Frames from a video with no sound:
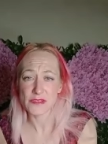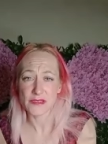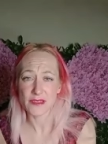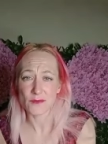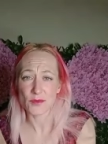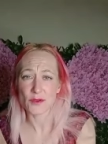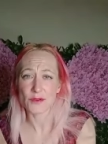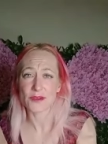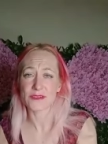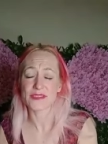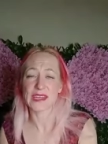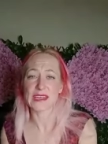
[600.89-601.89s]
using that
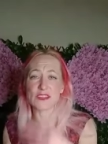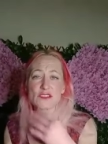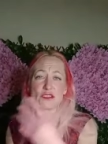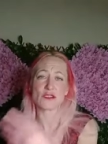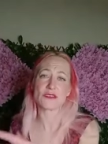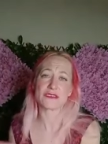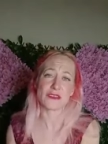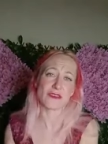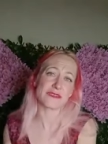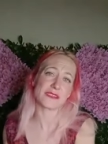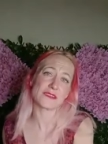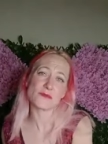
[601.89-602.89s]
product. And I can show you
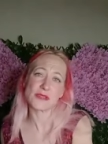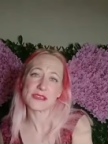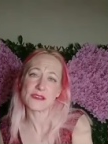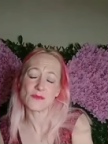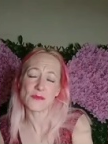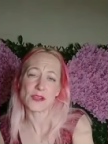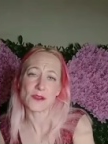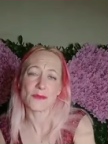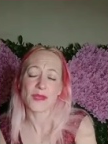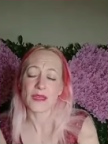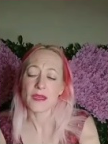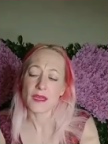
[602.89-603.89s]
sort of this week coming
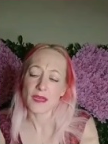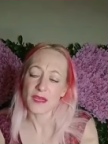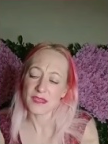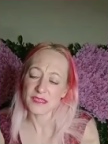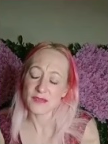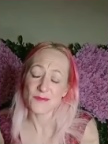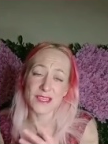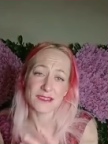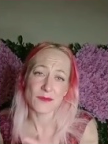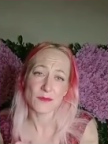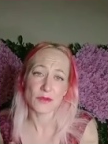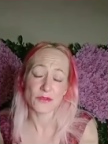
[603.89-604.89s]
up some
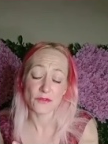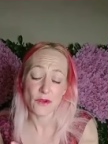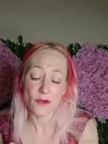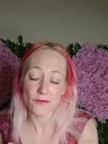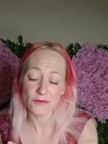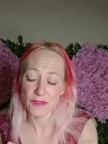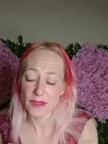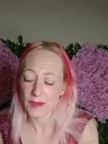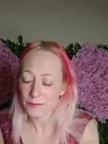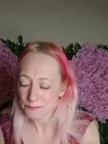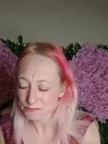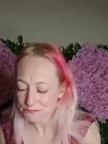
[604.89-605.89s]
examples of
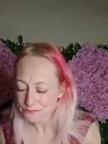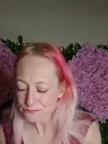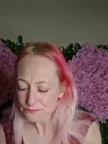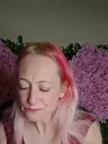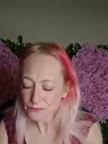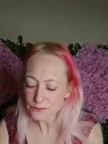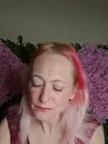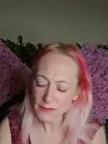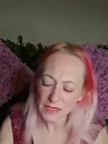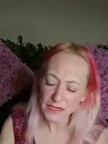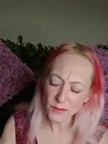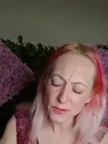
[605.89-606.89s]
that.
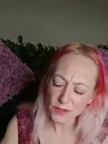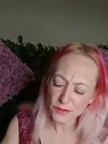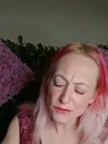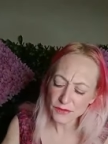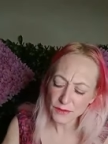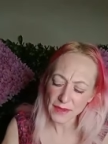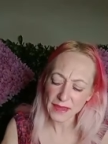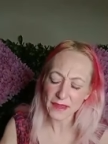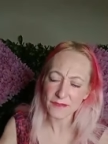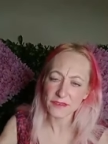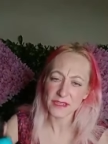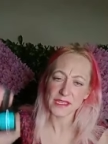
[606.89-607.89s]
Now we also
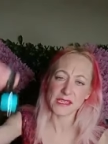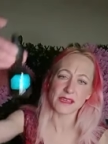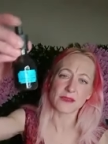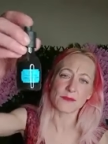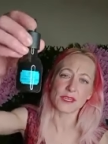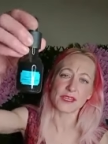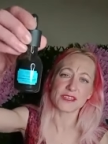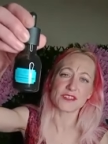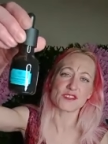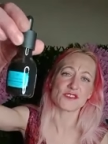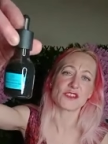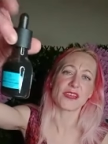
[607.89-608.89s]
have the
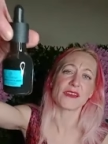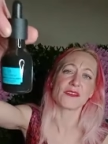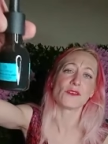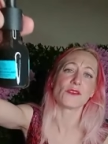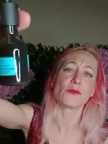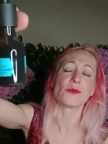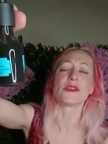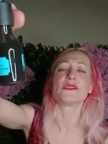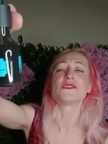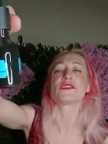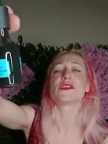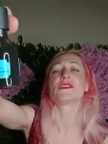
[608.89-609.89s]
Himalayan charcoal
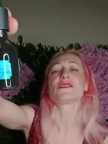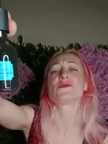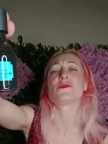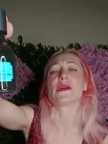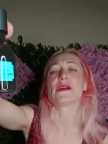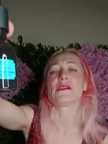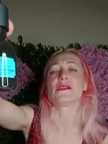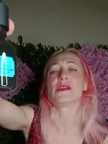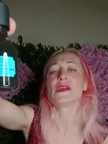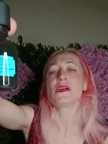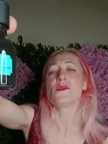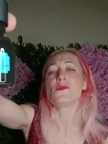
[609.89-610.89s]
range as
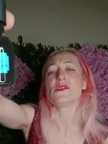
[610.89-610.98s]
well,